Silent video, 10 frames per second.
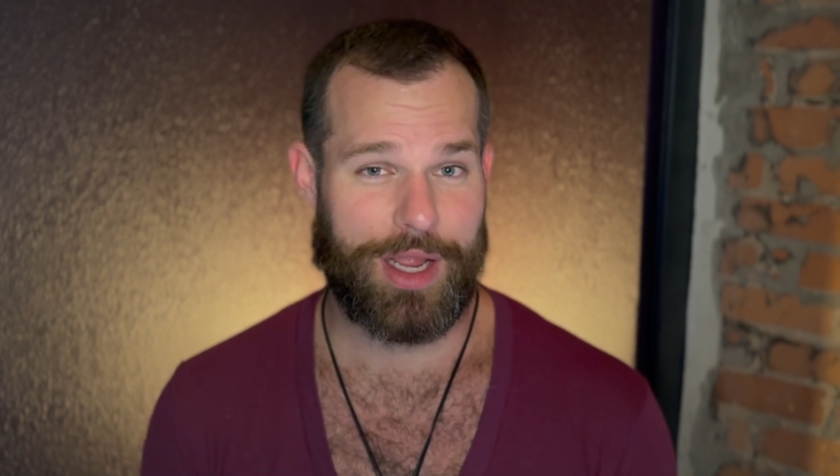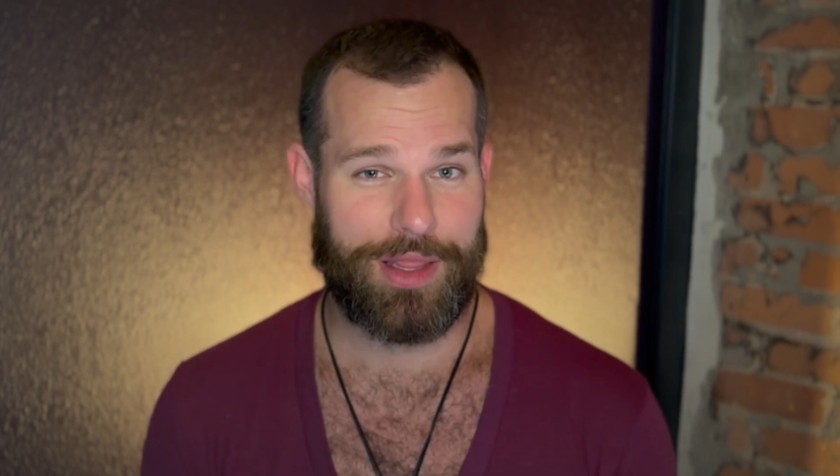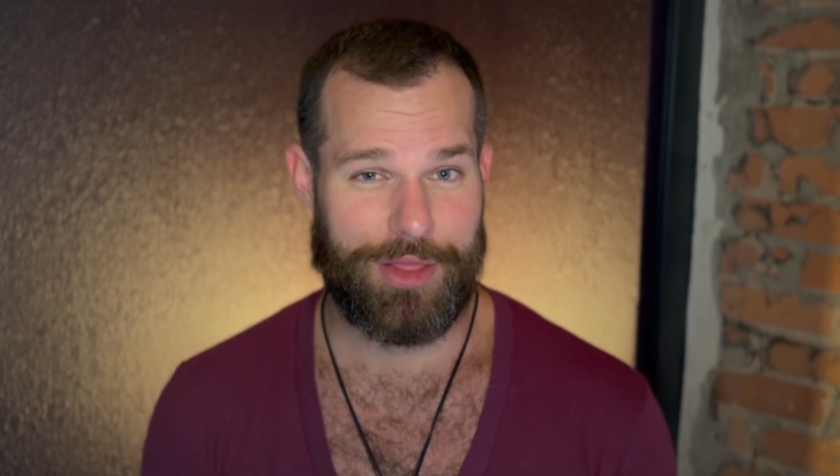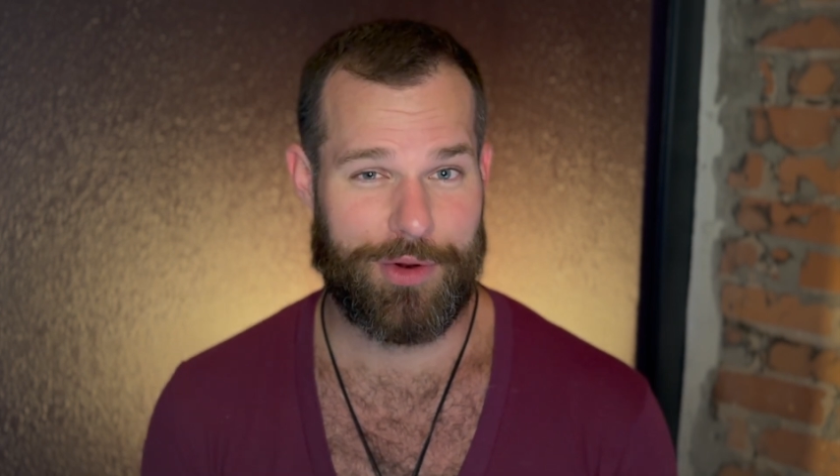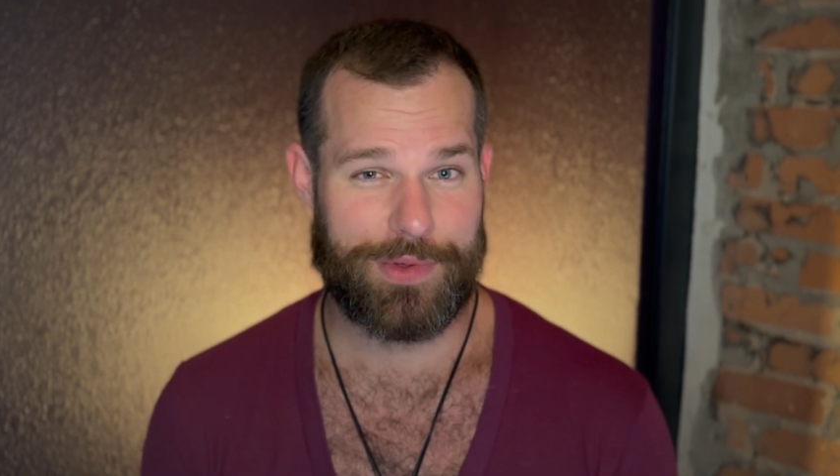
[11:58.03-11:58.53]
and
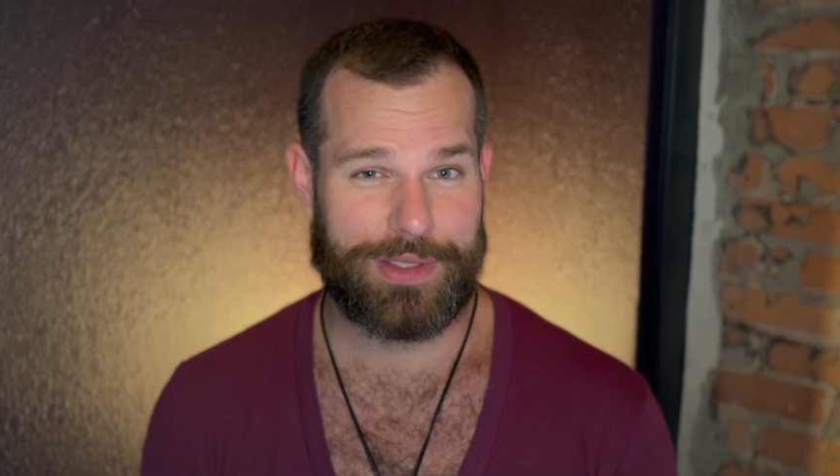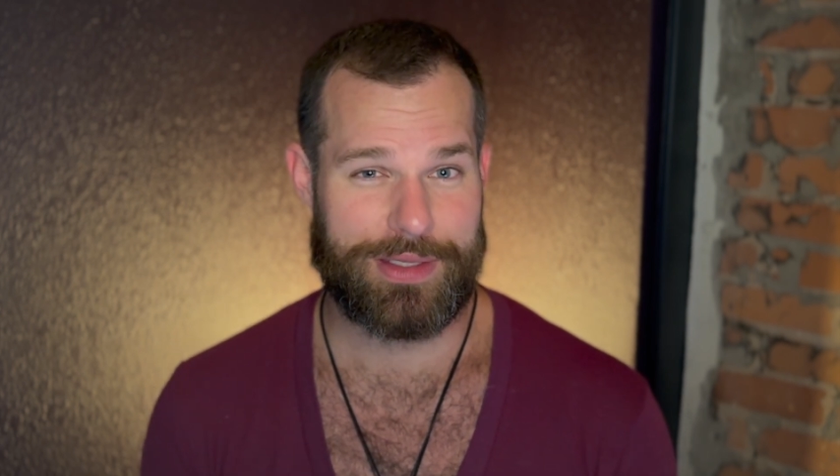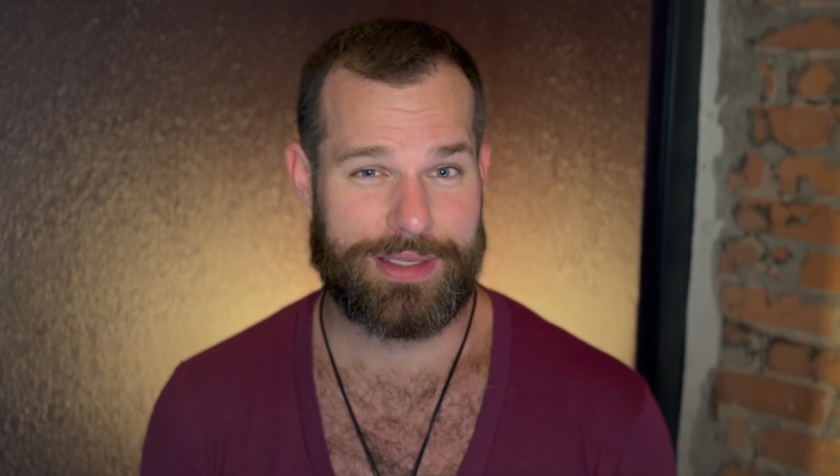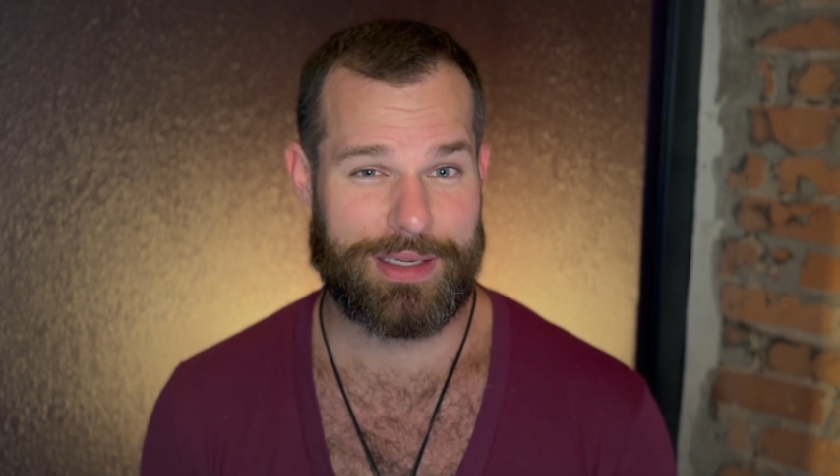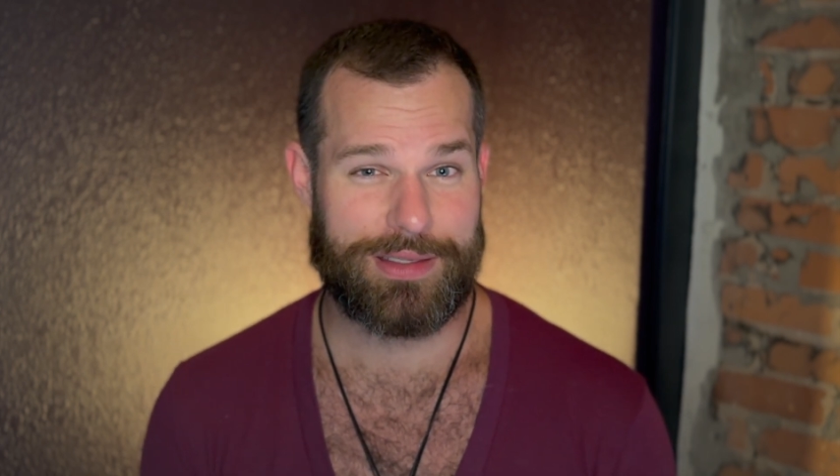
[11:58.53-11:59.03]
then there was the
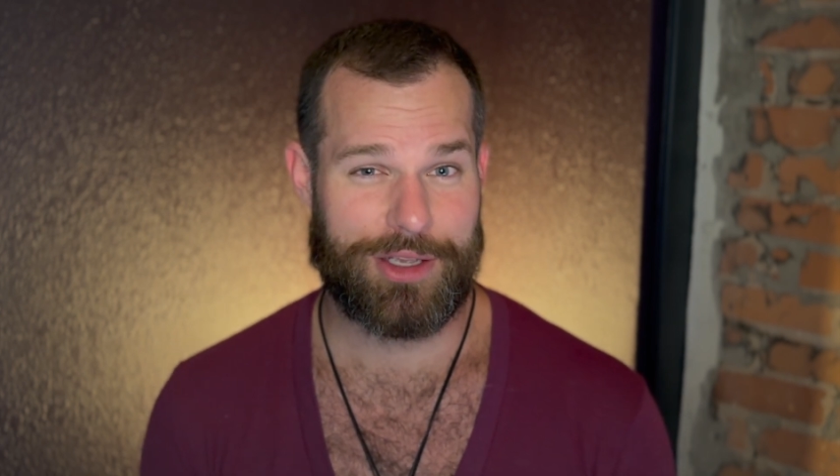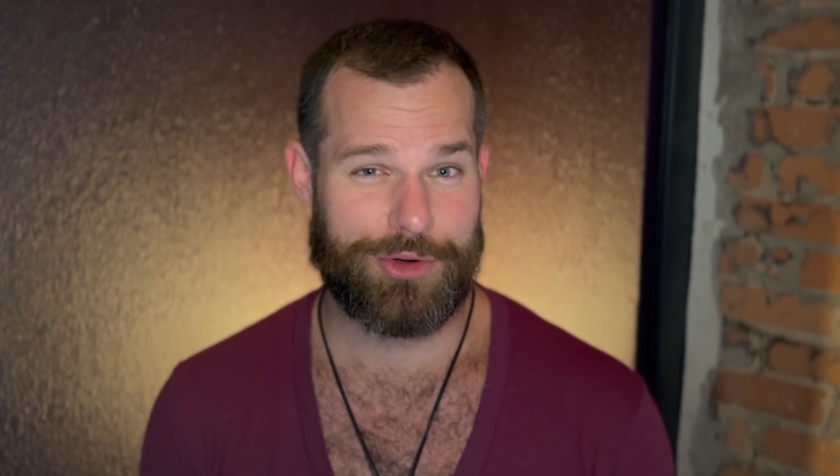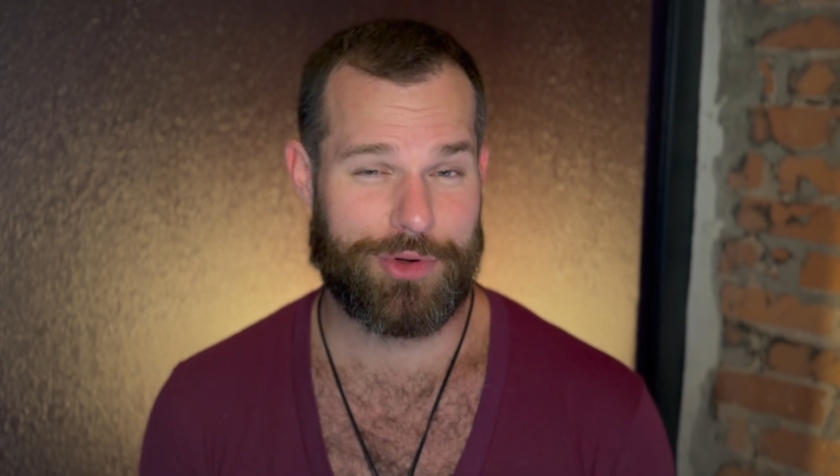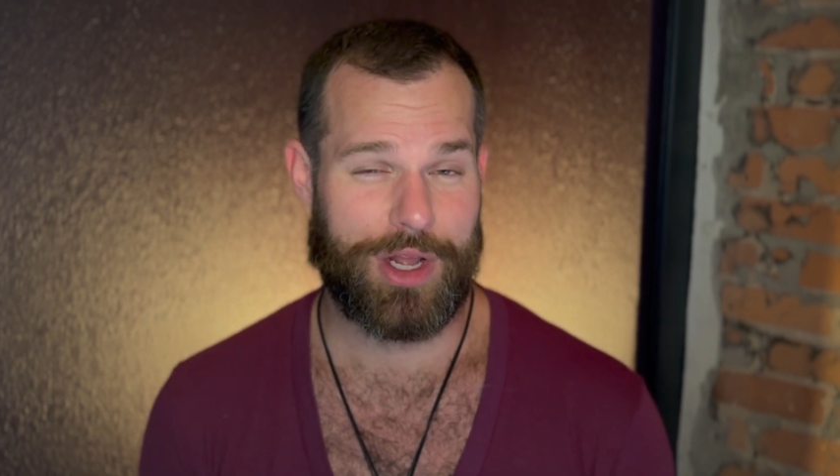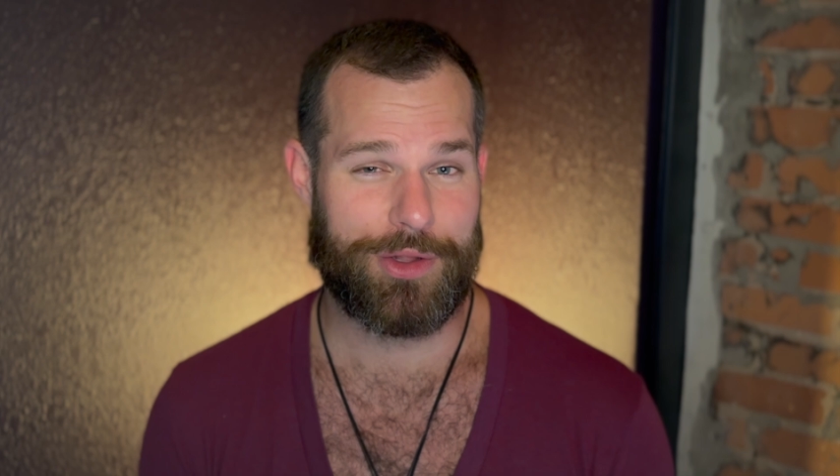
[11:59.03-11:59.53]

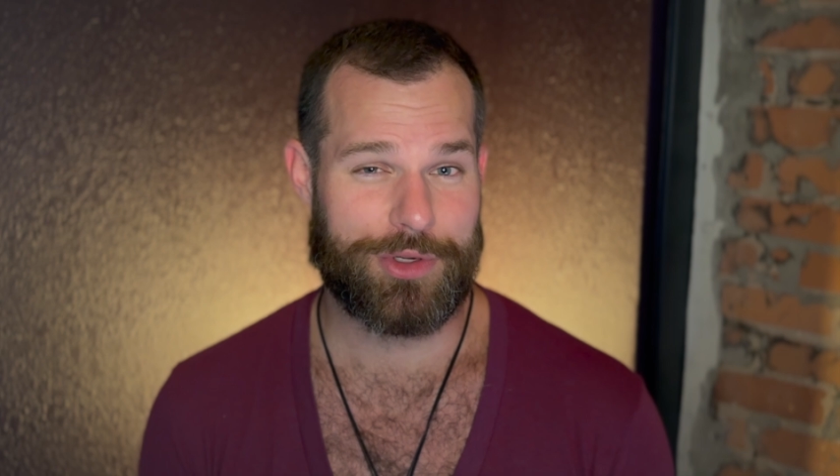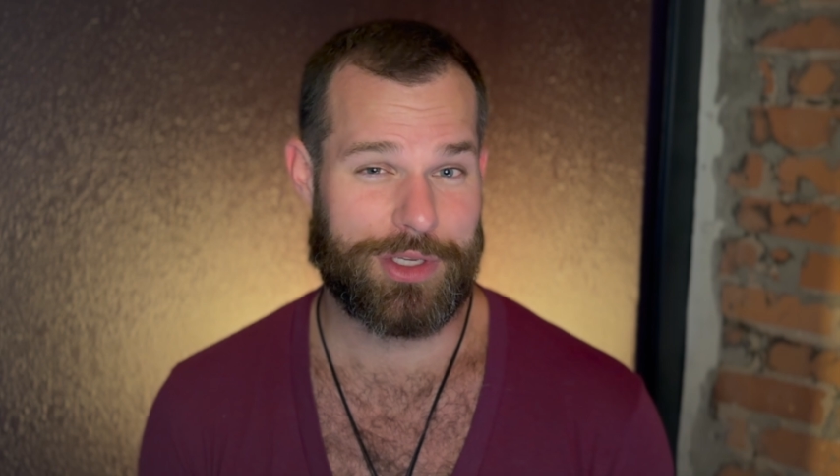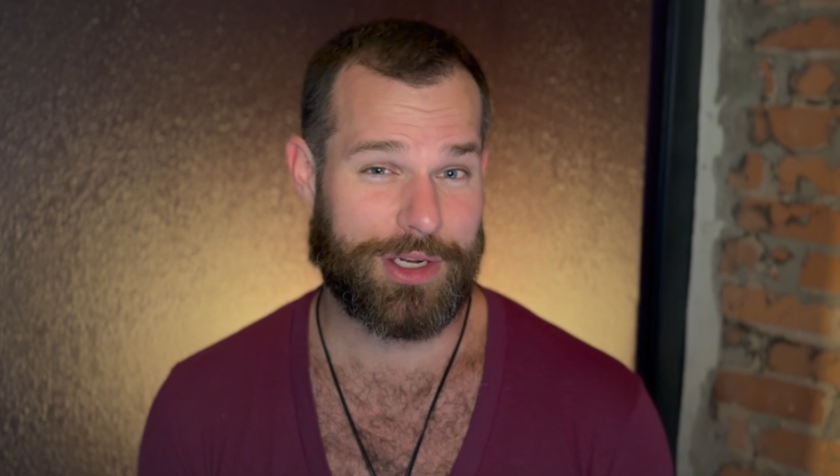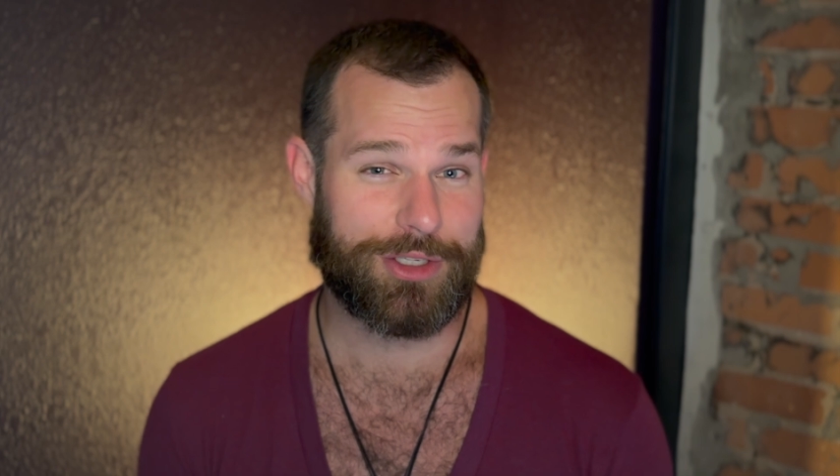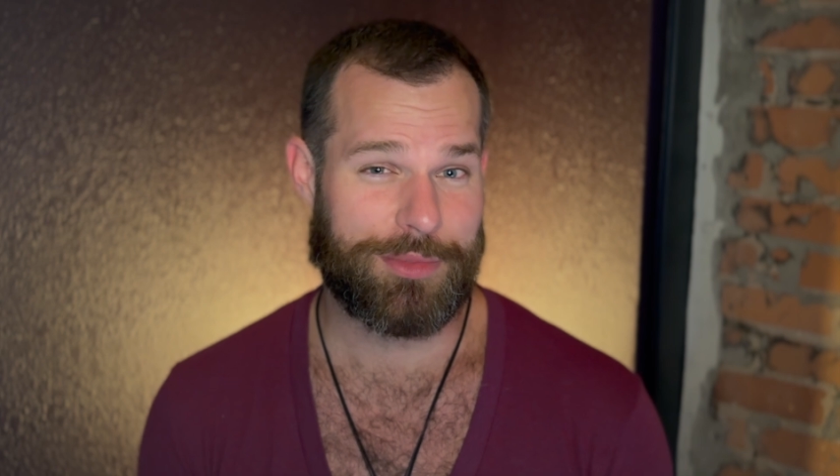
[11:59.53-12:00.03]
$600
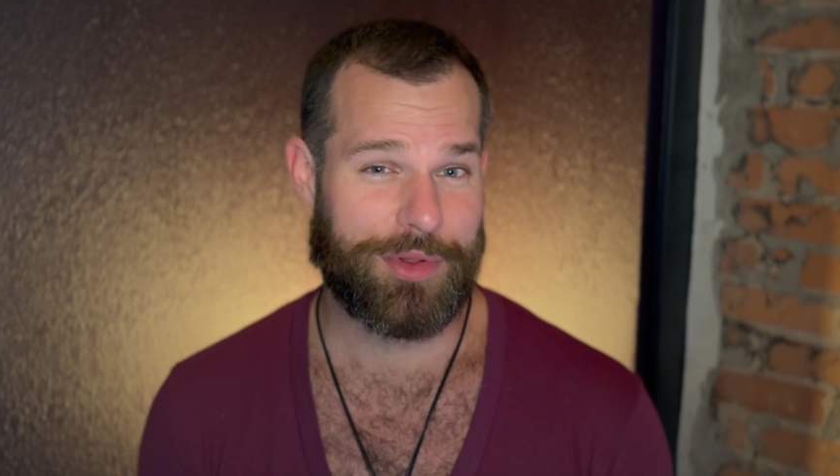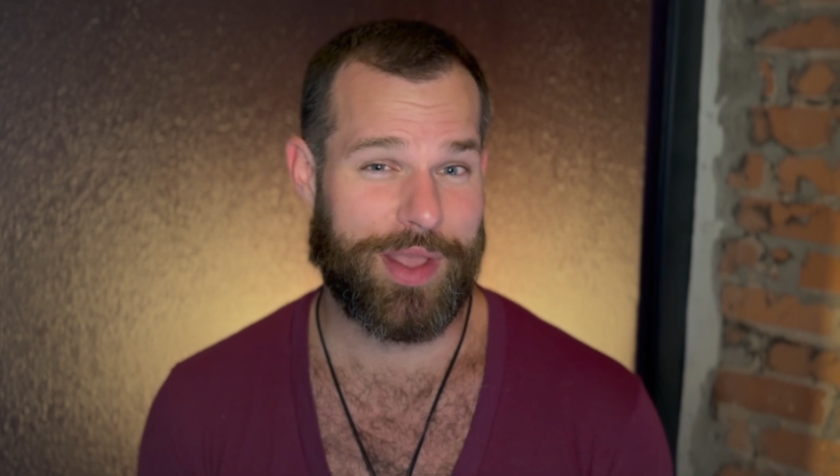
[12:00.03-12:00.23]
deductible